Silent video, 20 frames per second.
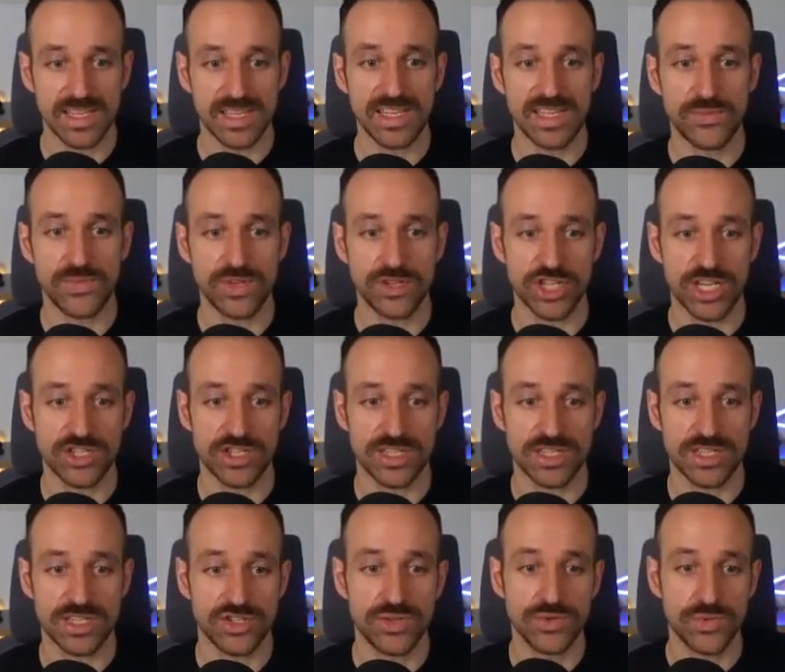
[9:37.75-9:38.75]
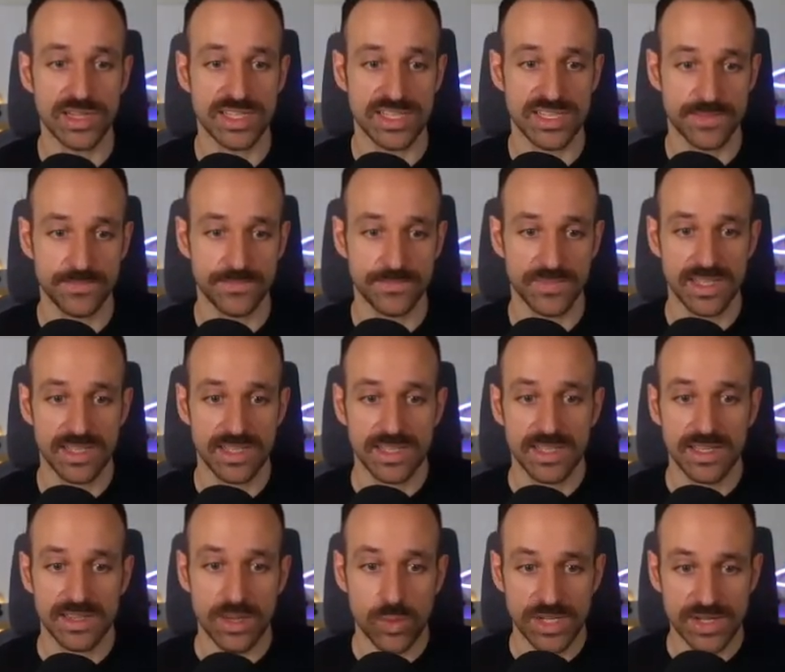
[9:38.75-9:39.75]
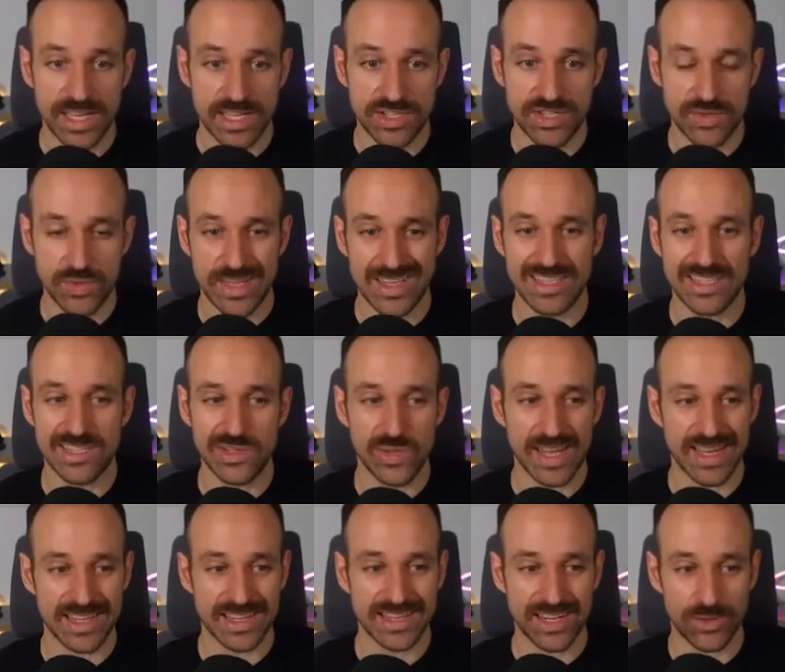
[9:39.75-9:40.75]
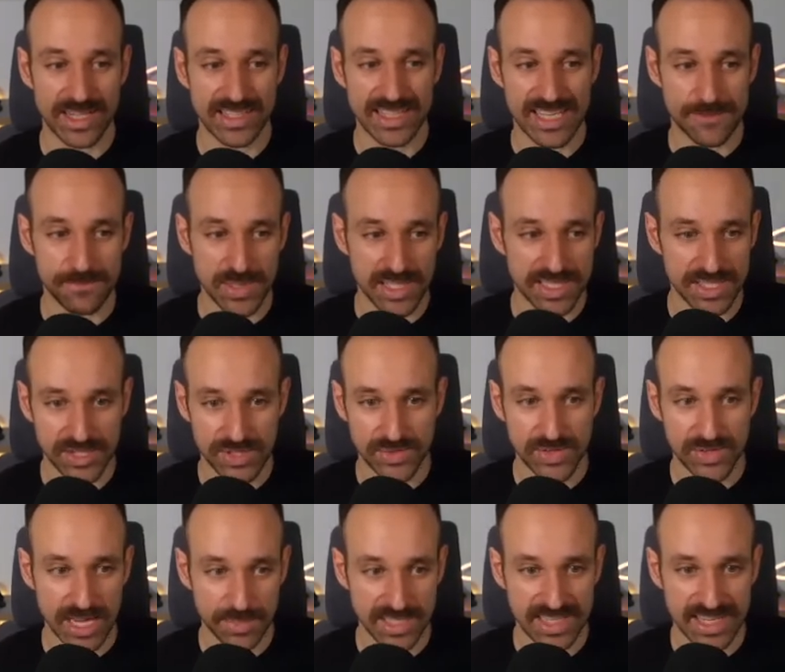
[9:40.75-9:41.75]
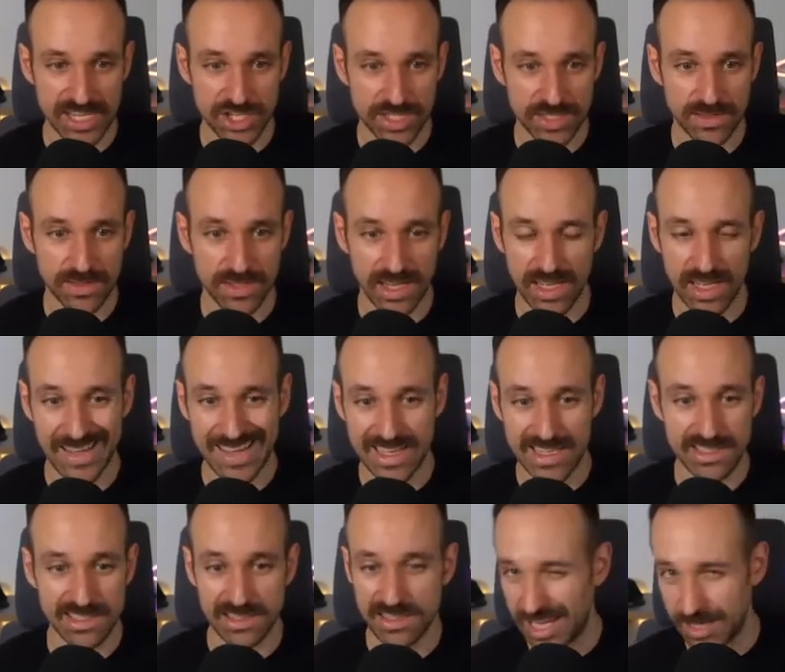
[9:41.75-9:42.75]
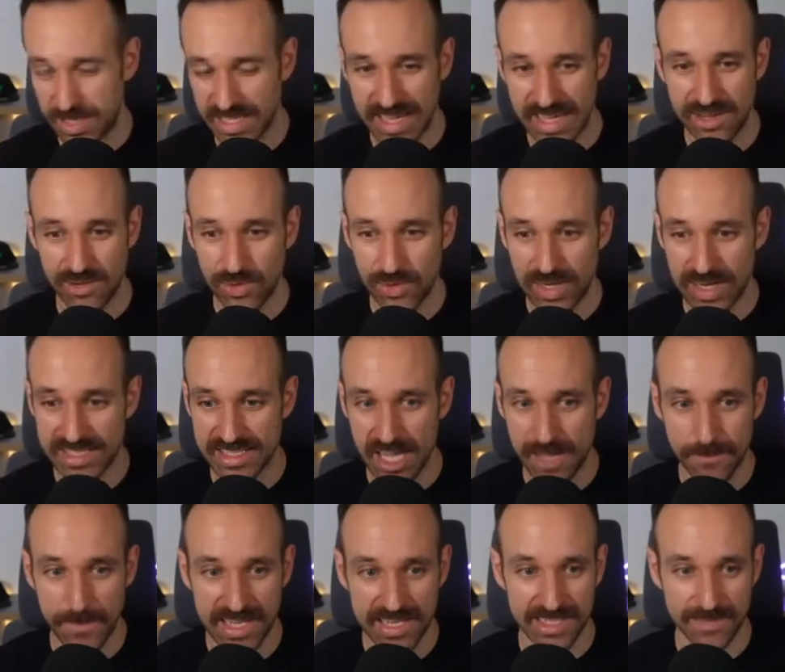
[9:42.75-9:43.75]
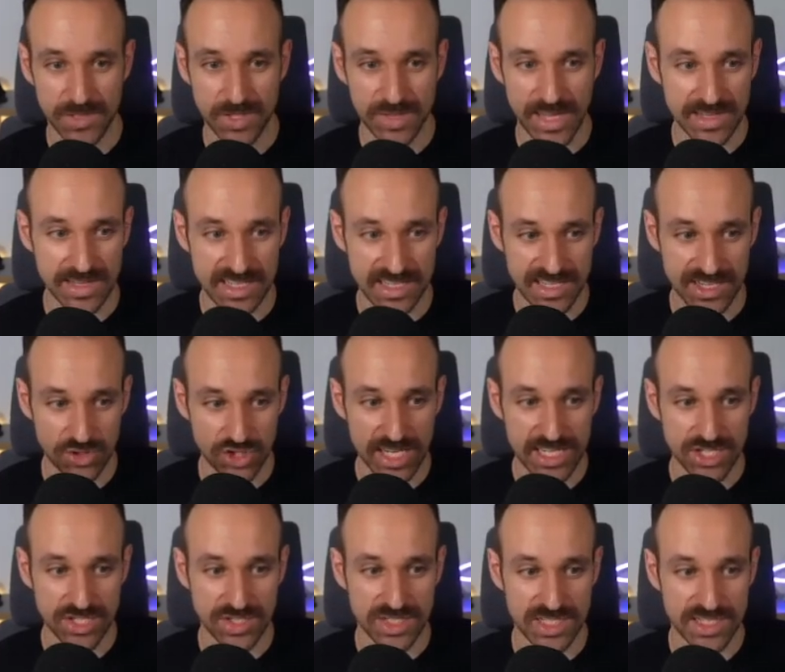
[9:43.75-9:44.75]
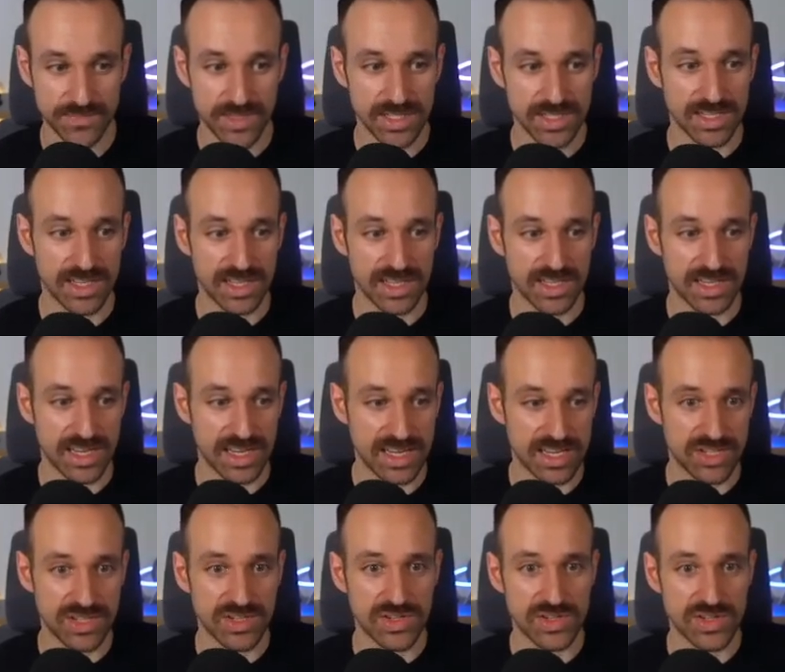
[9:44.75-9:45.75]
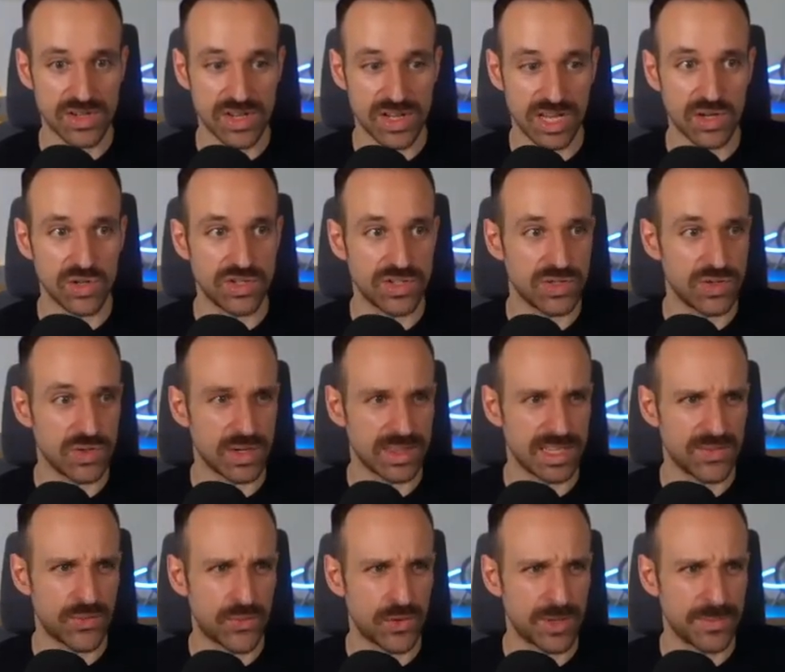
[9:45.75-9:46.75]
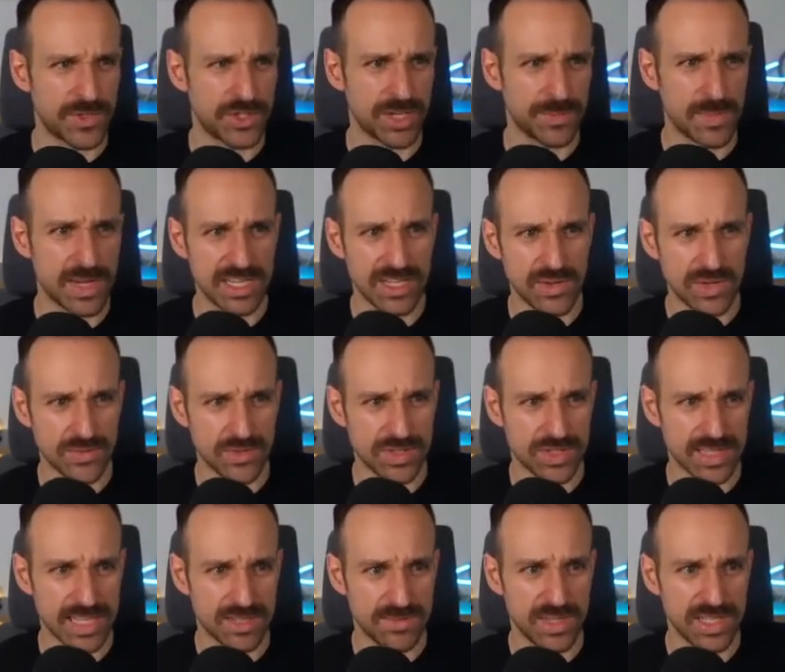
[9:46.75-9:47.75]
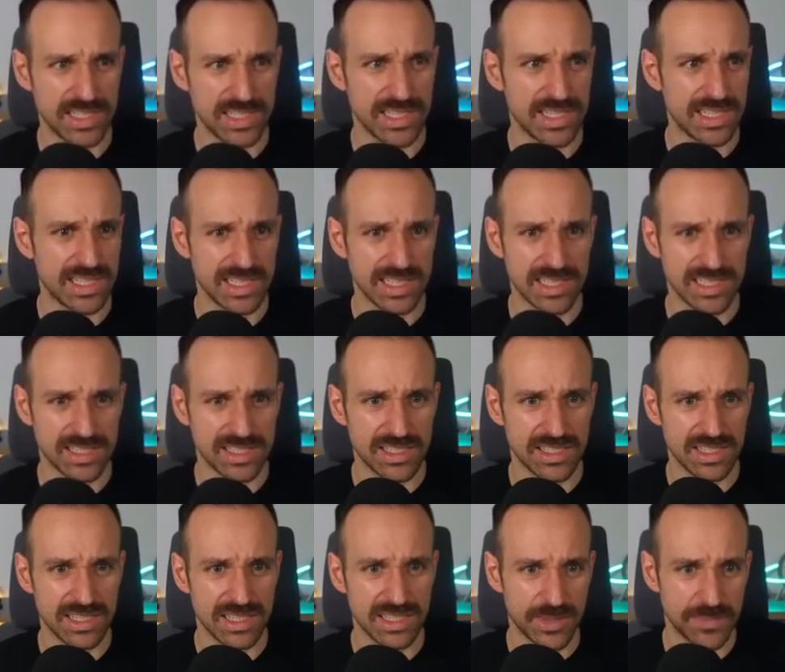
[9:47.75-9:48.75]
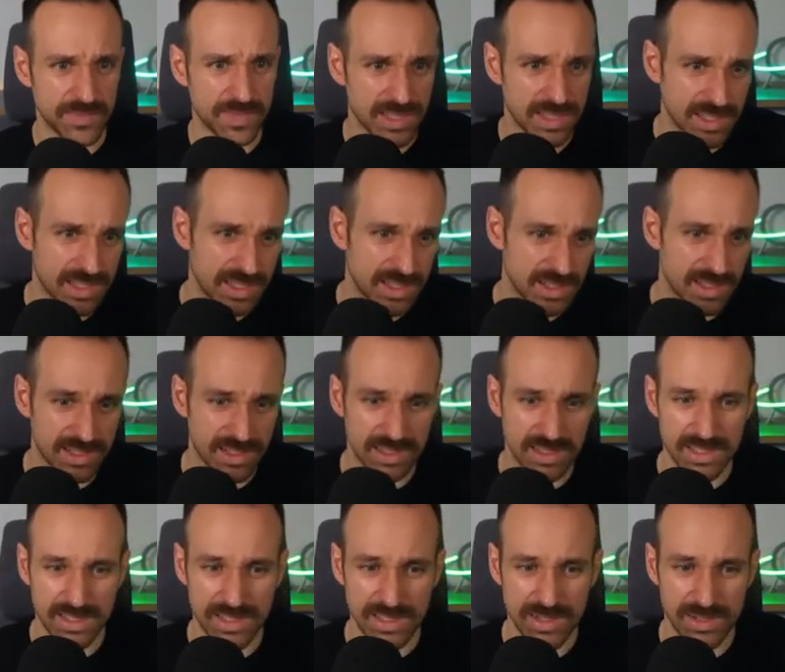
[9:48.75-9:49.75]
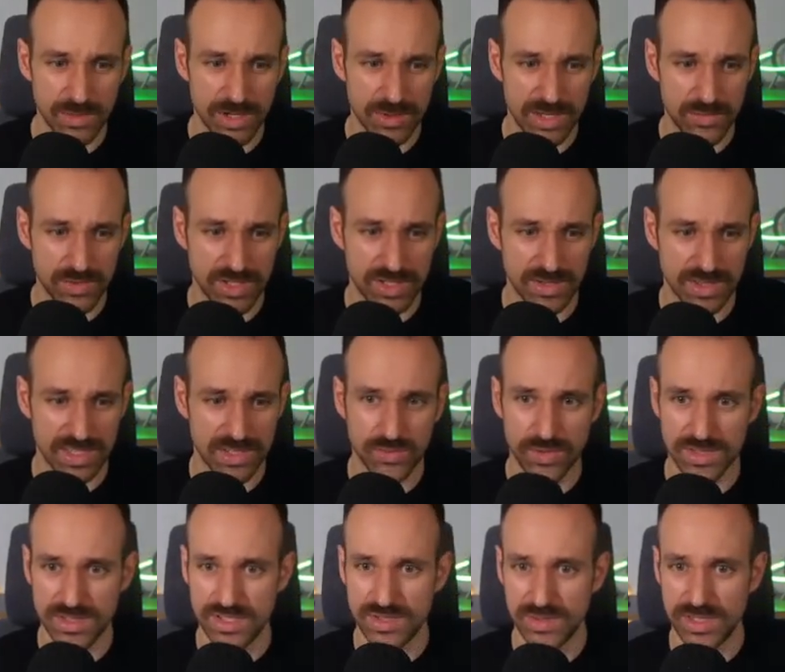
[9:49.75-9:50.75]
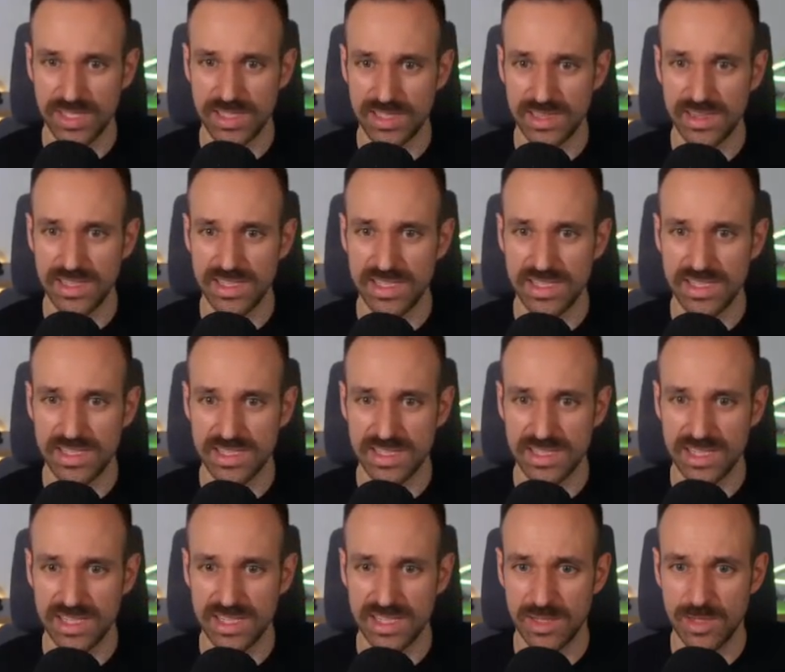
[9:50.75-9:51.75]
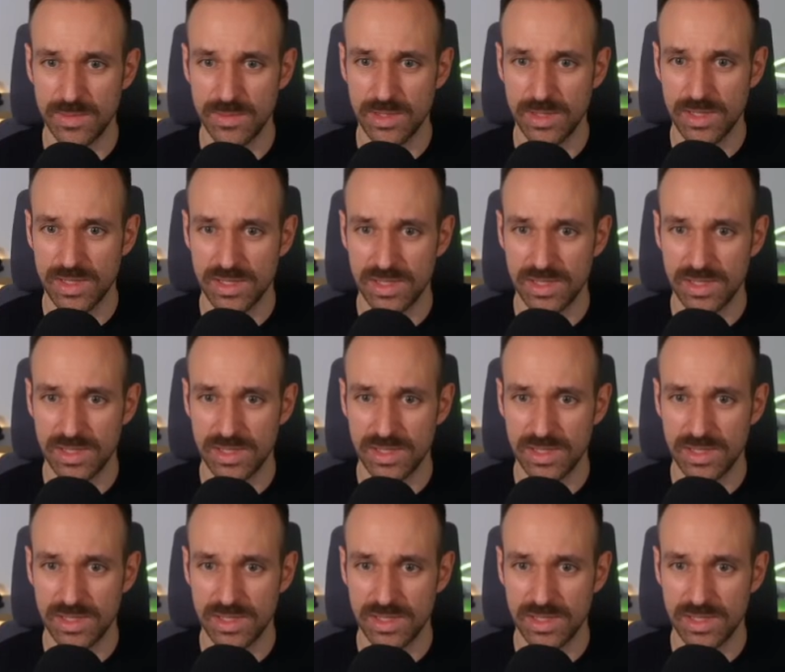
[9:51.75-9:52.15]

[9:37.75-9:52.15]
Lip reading: If you now change this to release, then what you can do is you can directly build your application as an APK or as a bundle. Okay, it is now changed to this, and you could now do, I think from the top menu you have to select build. Where do I have to go? I think I first need to kill this, and then